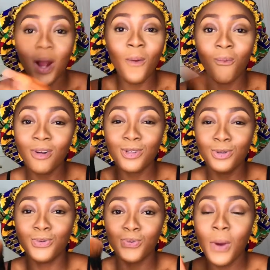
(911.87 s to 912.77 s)
I want to
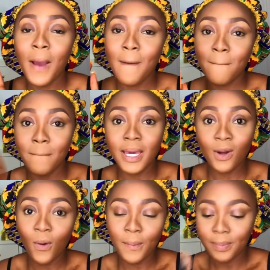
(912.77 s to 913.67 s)
do
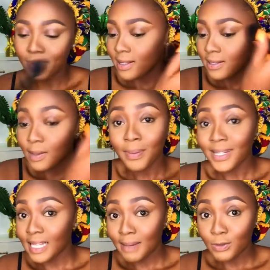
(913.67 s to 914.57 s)
makeup as a
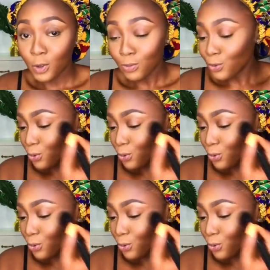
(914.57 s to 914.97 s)
part-time job,